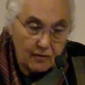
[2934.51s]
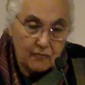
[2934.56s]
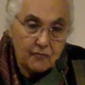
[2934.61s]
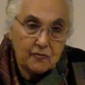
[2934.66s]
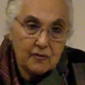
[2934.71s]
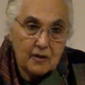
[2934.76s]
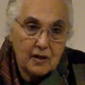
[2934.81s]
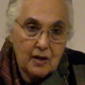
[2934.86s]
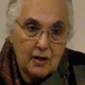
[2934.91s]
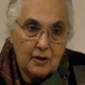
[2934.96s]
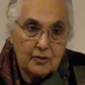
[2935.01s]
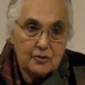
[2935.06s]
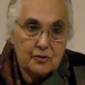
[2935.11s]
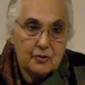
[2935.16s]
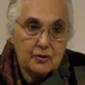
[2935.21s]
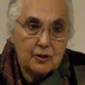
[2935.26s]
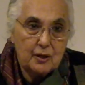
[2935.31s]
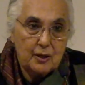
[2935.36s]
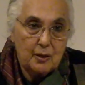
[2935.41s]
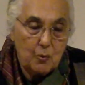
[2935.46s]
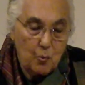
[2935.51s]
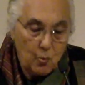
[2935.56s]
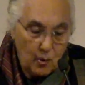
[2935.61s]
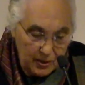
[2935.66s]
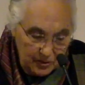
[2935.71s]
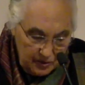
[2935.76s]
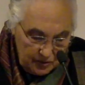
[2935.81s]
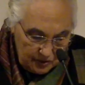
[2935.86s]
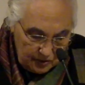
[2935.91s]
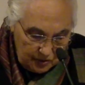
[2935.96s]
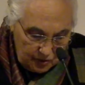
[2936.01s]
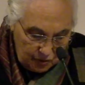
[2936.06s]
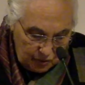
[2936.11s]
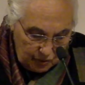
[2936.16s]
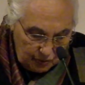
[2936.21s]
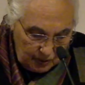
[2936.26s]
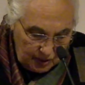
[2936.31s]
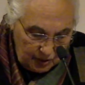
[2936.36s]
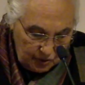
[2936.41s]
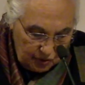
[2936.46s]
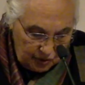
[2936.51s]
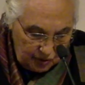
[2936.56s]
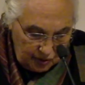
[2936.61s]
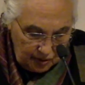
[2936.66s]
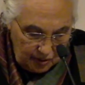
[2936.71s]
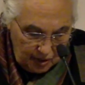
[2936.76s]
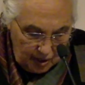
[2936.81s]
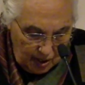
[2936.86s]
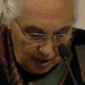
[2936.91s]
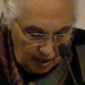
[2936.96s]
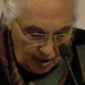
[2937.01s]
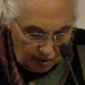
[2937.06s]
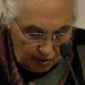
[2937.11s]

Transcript: of caste in one situation